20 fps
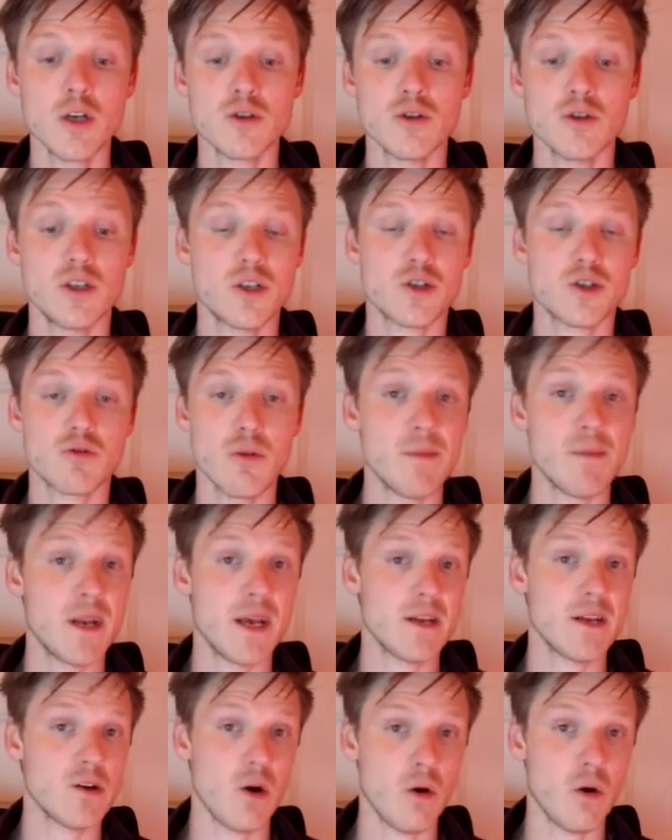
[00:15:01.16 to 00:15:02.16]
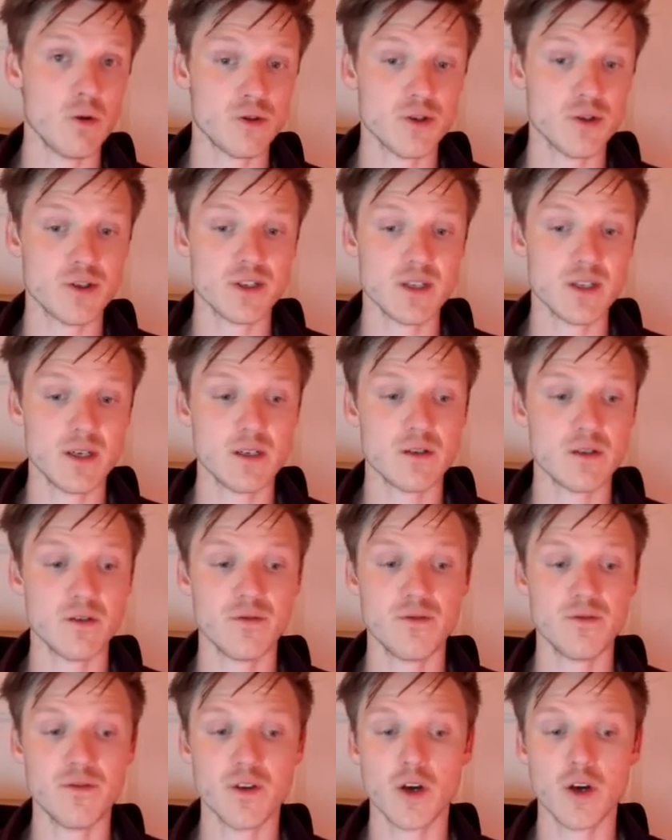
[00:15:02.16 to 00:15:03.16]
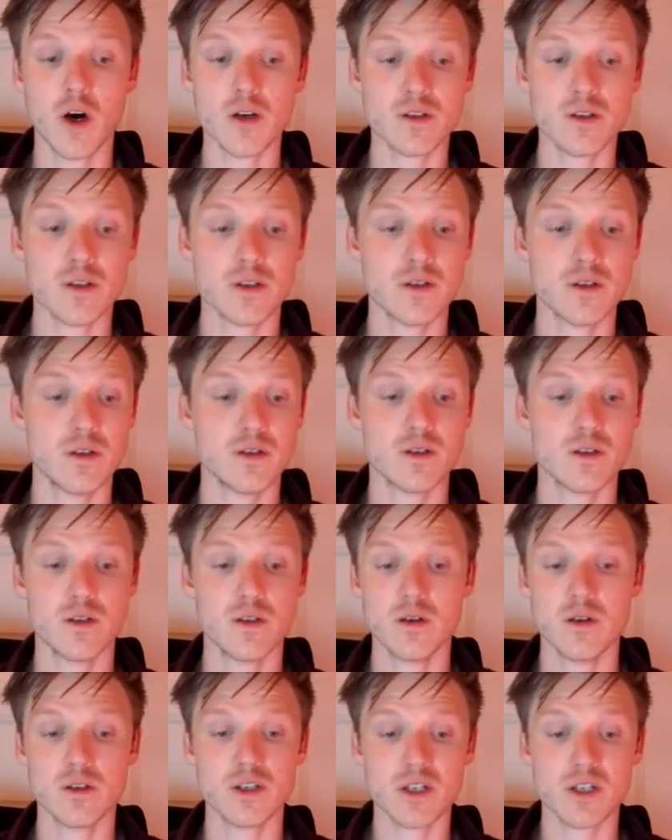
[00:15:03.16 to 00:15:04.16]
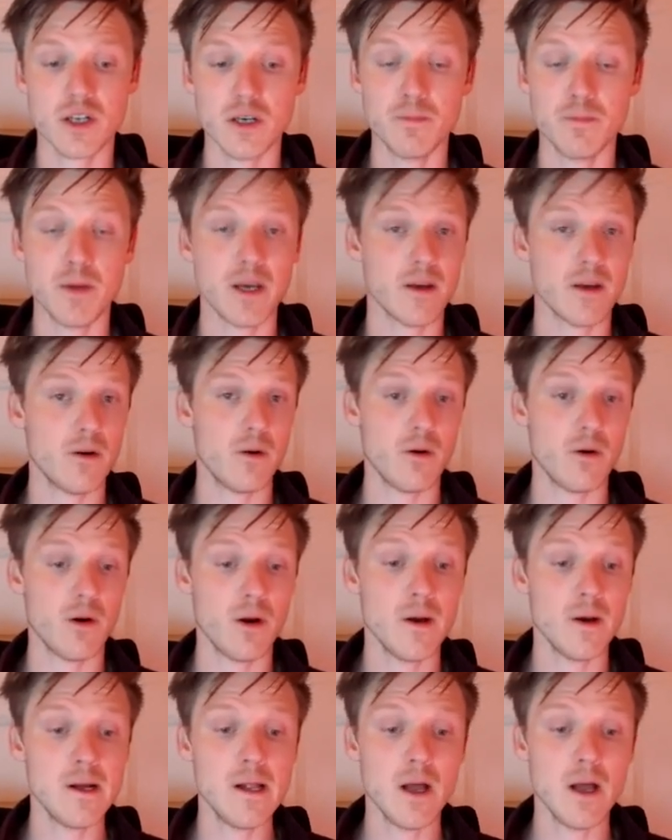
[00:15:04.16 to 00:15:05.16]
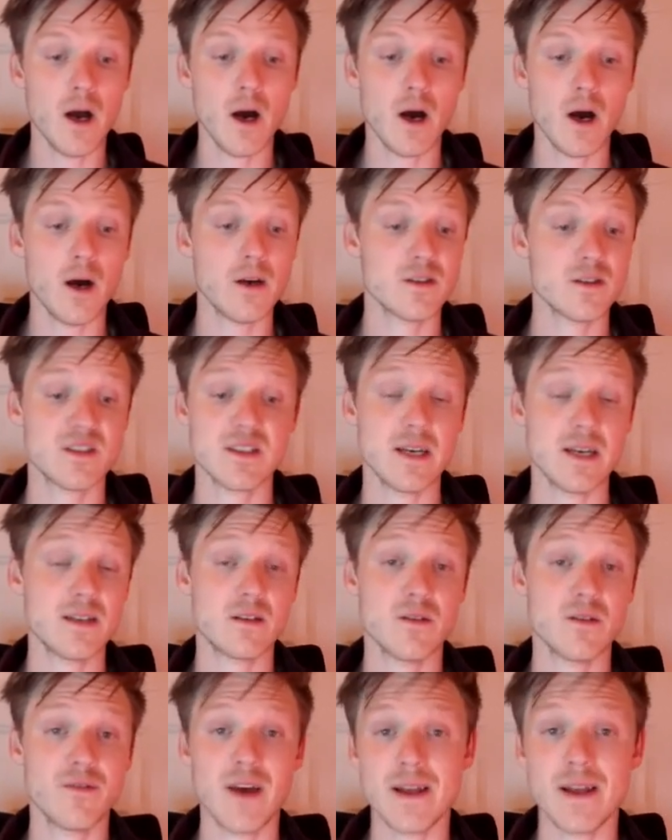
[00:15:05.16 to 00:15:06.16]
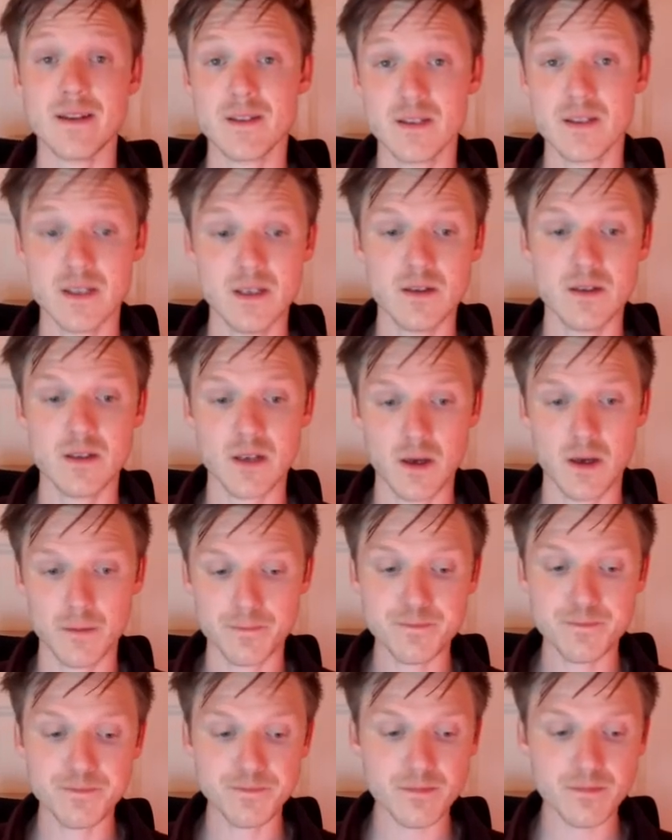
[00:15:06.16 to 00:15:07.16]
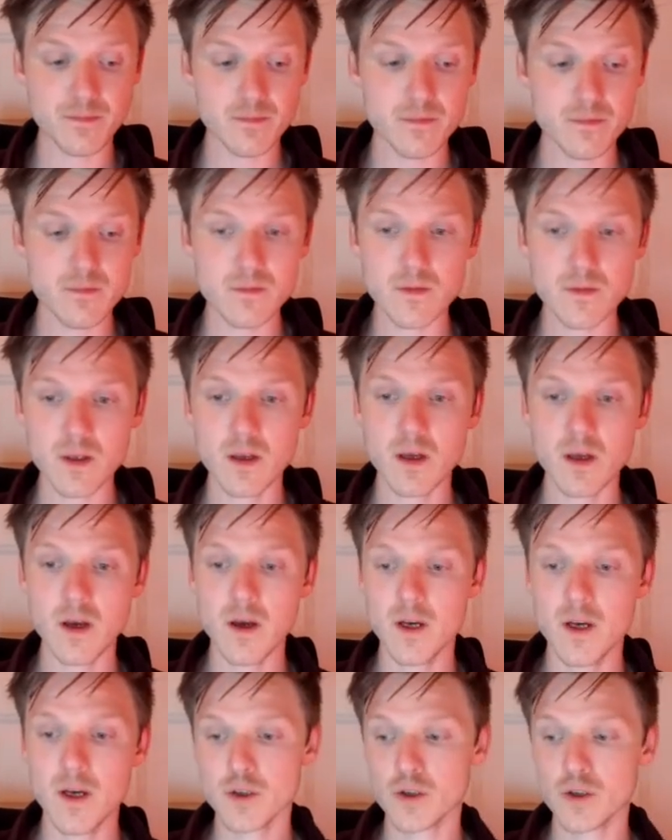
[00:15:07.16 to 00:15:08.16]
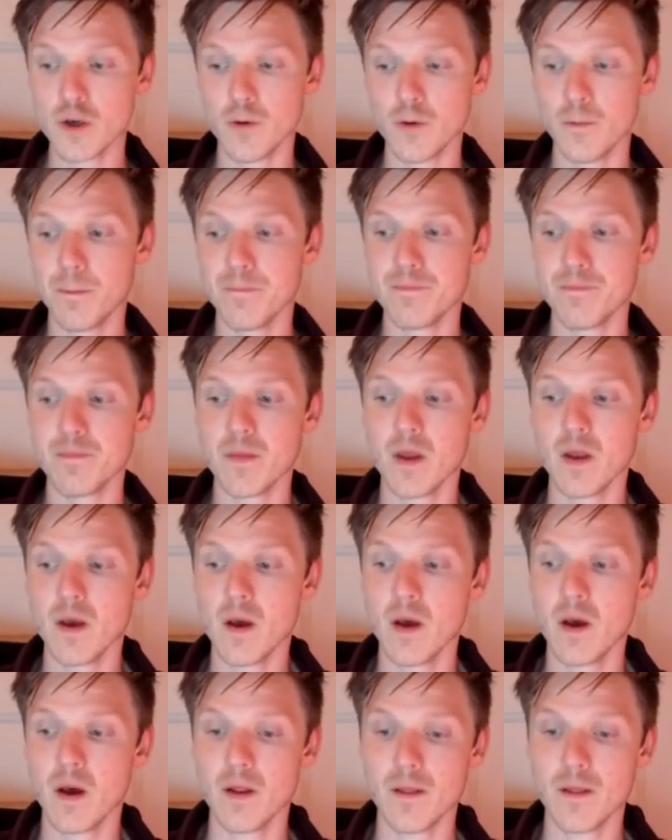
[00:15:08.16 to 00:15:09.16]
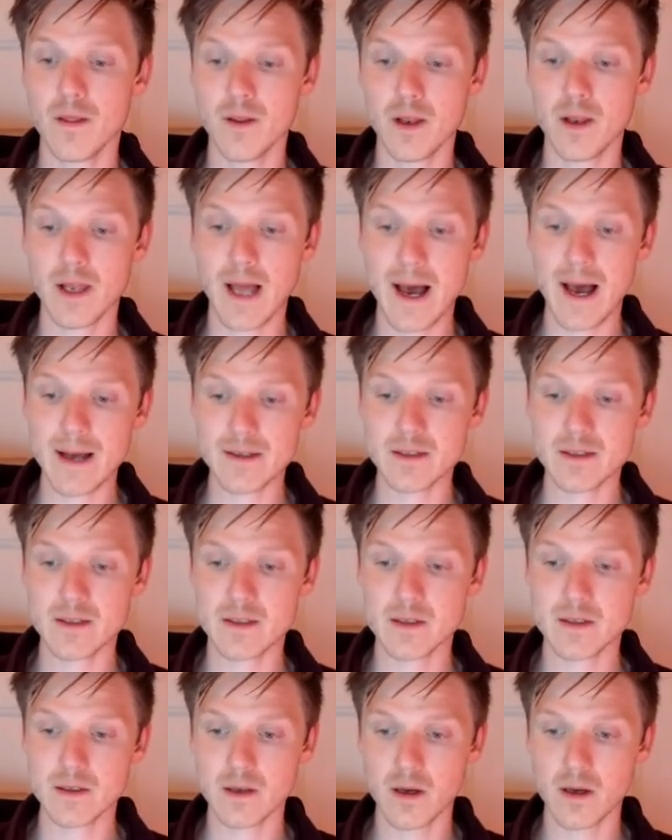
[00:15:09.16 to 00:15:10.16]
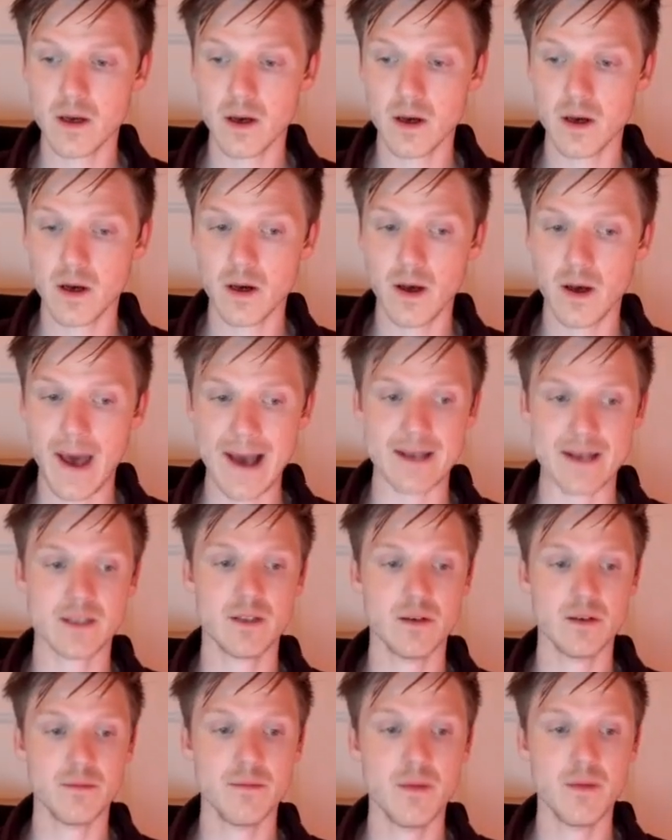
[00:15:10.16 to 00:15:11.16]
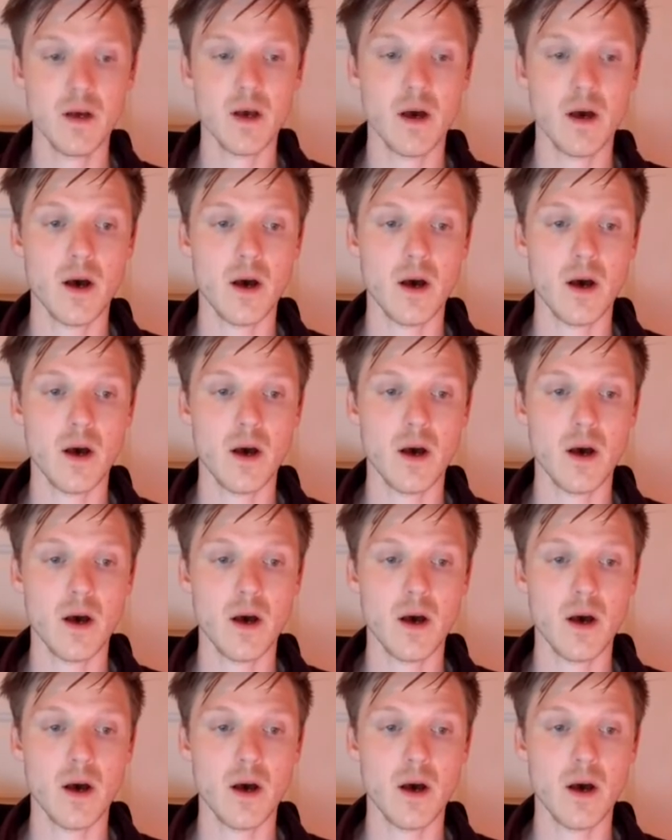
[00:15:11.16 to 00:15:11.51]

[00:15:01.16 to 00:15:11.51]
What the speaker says: discriminate altered states of consciousness, sleeping, or states of anesthesia. So the last axiom